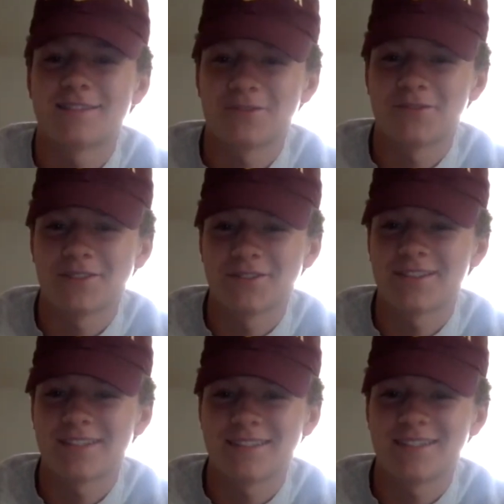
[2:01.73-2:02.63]
Original
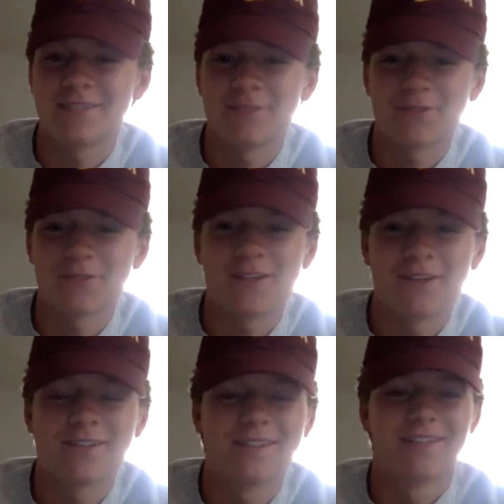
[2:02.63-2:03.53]
six team as
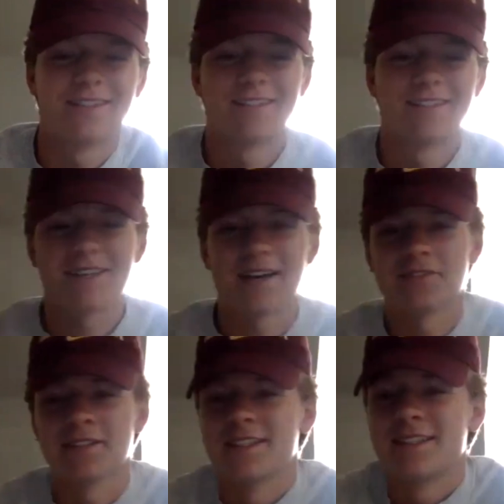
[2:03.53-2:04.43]
well.
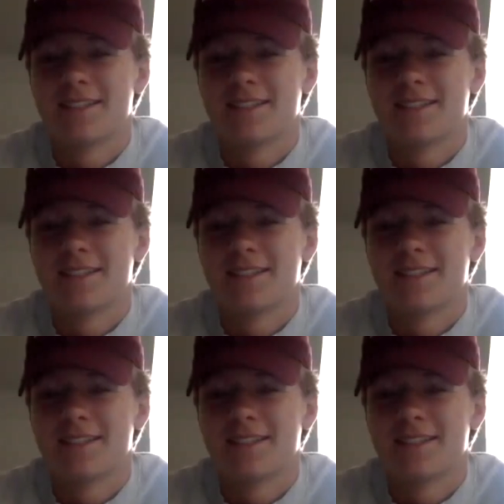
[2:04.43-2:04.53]
Definitely.